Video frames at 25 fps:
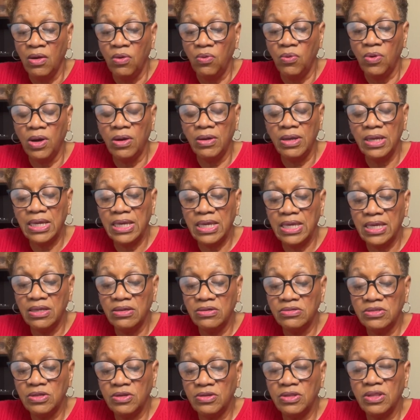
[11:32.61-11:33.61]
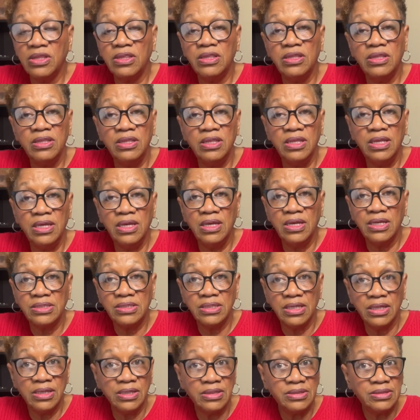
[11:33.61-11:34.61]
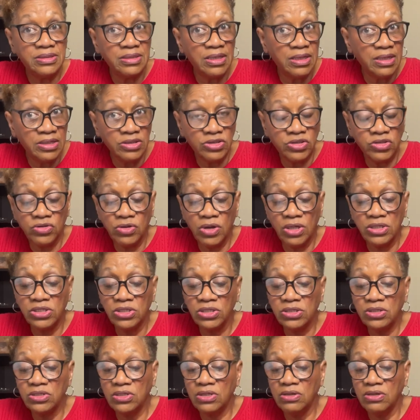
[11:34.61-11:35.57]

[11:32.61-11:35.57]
Well, it gives the instructions